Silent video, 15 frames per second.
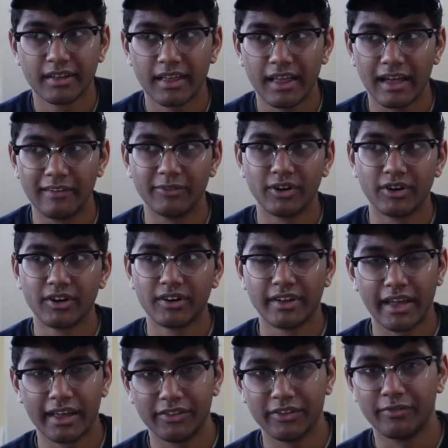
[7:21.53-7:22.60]
ever,
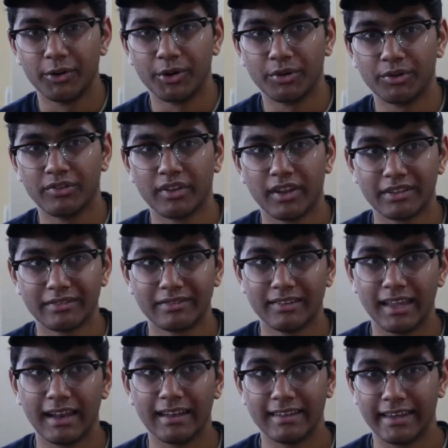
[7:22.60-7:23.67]
and the photos
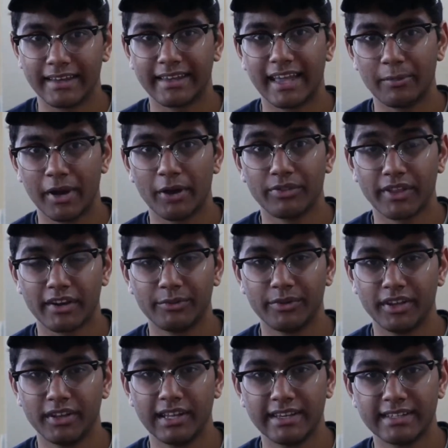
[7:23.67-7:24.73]
that like came out that I
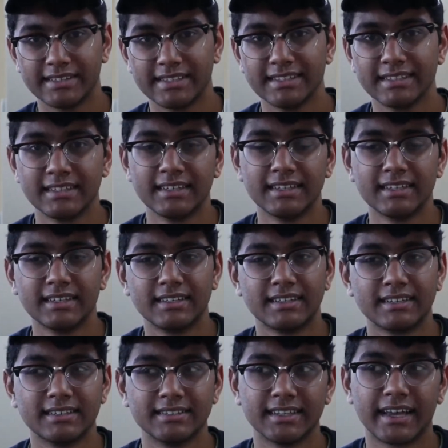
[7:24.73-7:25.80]
really liked it,
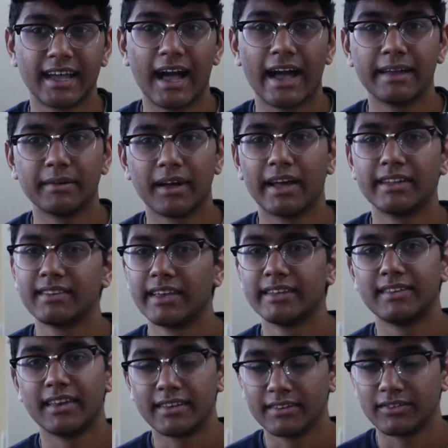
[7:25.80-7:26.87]
because like I like
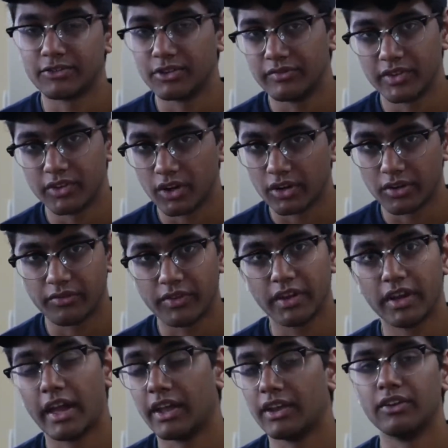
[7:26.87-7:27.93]
taking street photography
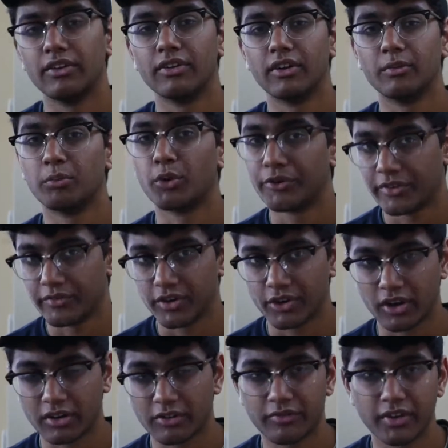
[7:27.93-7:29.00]
and portrait
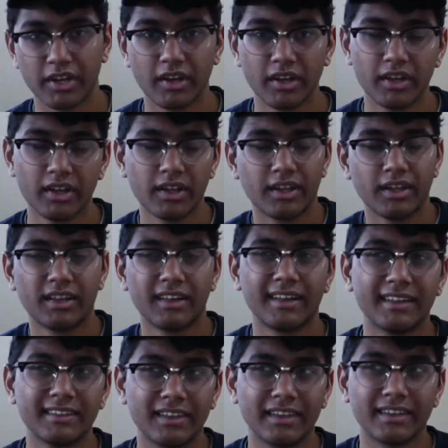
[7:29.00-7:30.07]
photography,
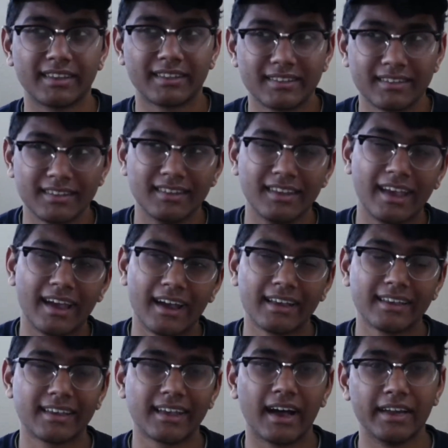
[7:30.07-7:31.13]
and like yeah,
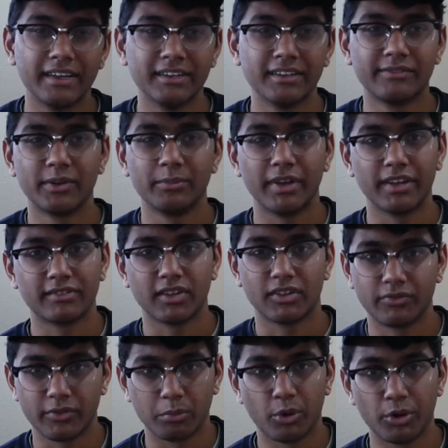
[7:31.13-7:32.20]
kind of it makes sense
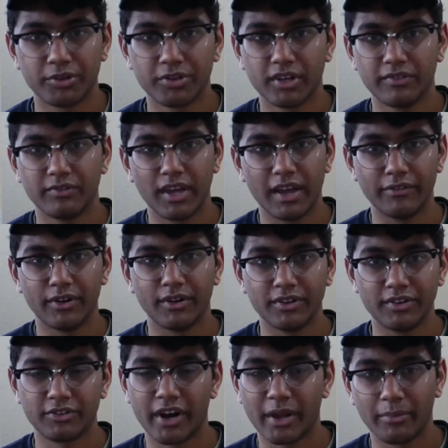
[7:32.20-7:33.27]
for portrait if you have it on a
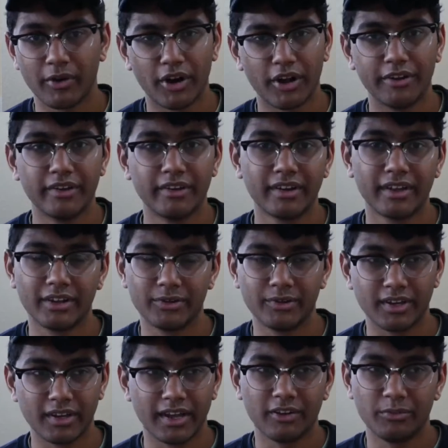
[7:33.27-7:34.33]
tripod and you
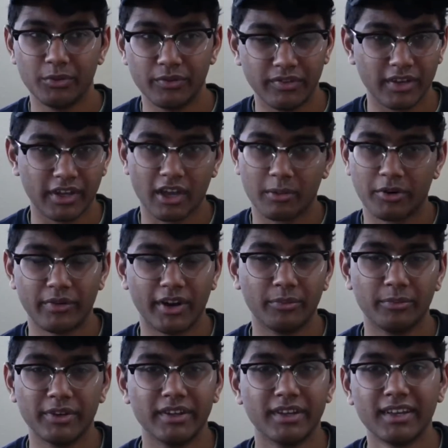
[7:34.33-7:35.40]
can kind of move the camera around,
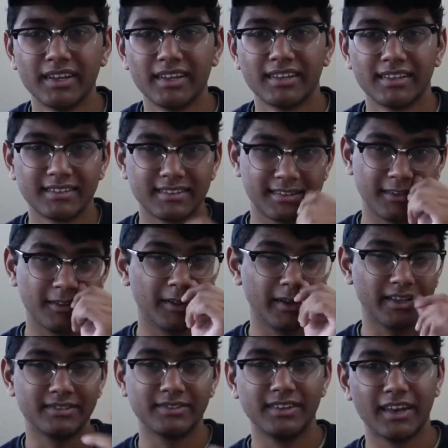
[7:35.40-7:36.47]
but still
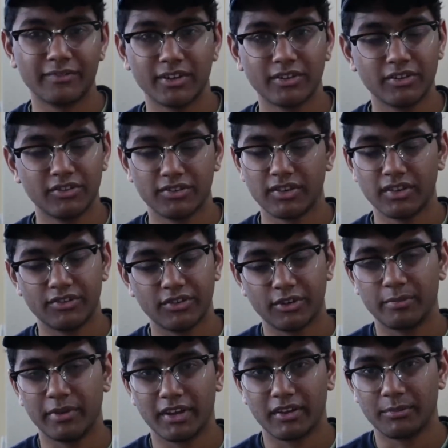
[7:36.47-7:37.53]
it's definitely just easier to
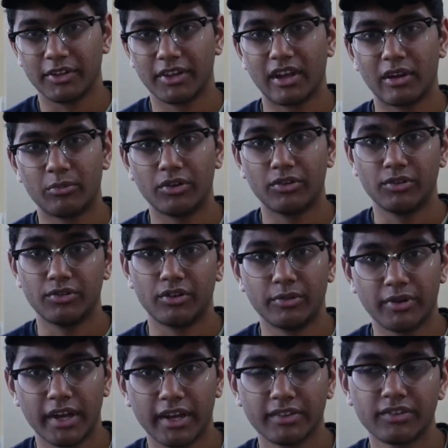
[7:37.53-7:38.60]
pick up the camera and use your own
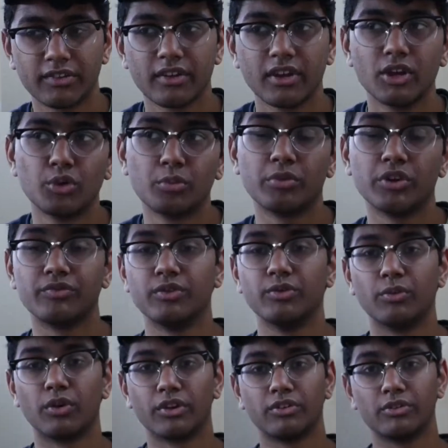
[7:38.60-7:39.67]
hands. But if you
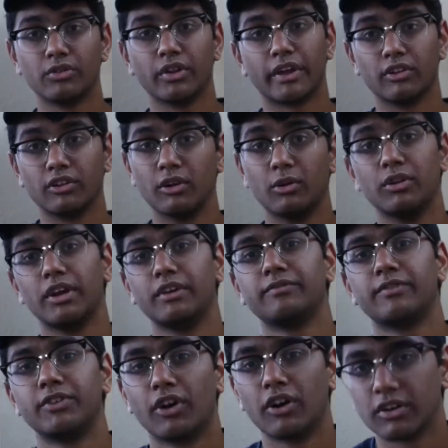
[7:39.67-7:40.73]
want to do like low light
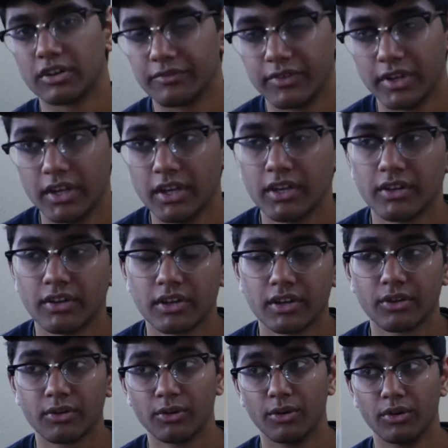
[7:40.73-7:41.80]
photography
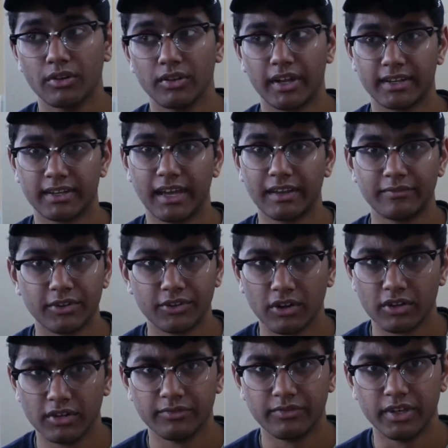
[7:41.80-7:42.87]
or like night
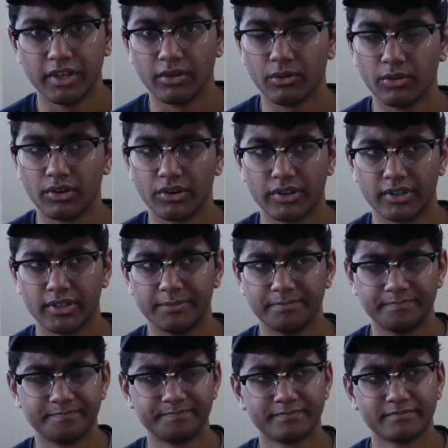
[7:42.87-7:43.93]
photography or
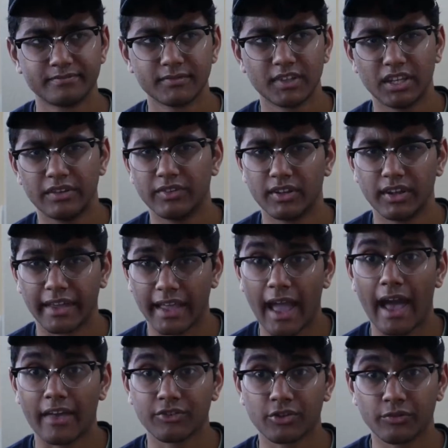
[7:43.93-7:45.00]
even like
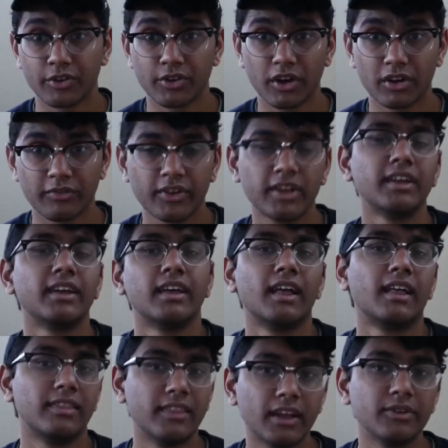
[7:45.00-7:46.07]
astrophotography,
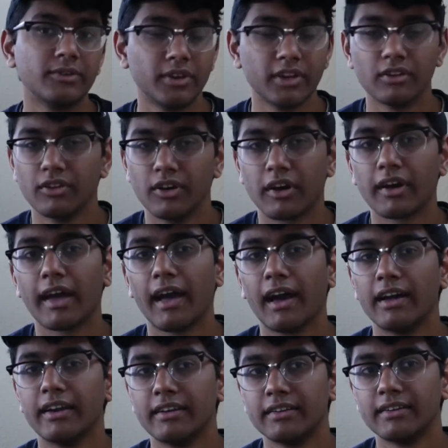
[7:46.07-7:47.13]
then you need to look
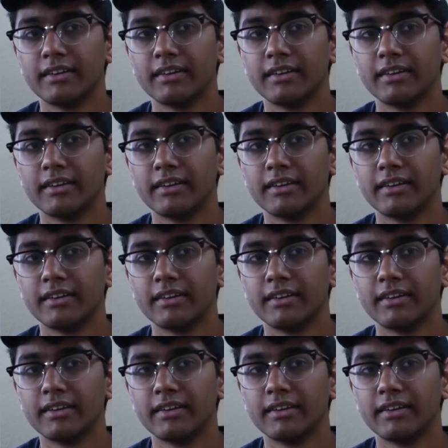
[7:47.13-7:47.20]
at